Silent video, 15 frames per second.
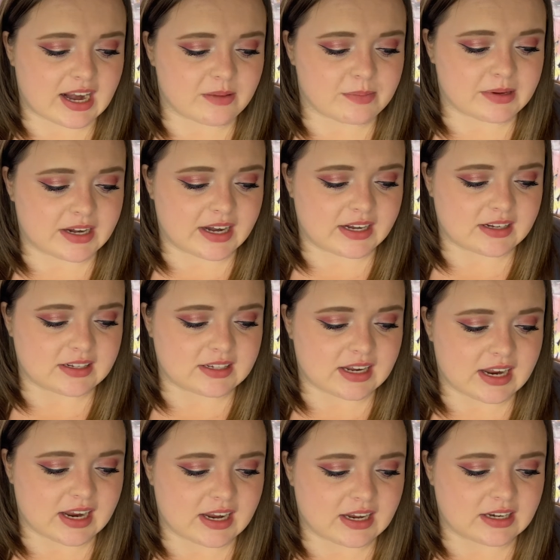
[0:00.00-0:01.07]
bananas
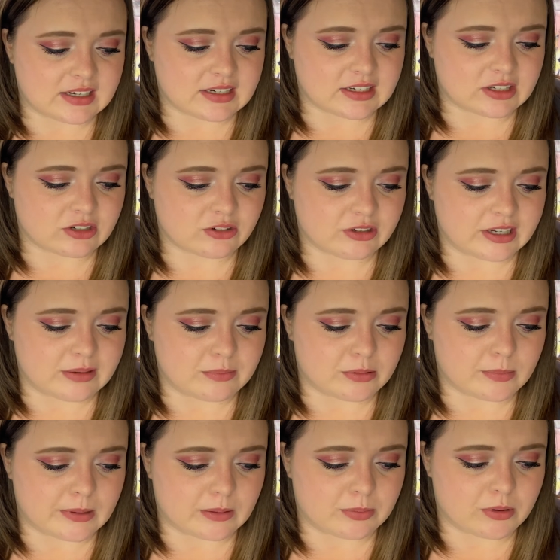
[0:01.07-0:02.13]
and cream
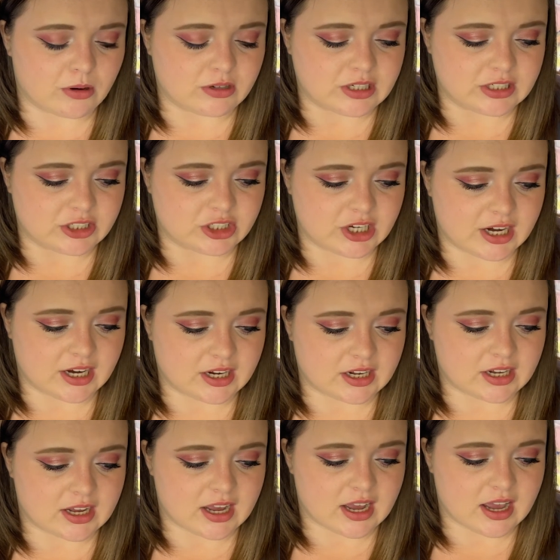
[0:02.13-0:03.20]
Premier protein shake,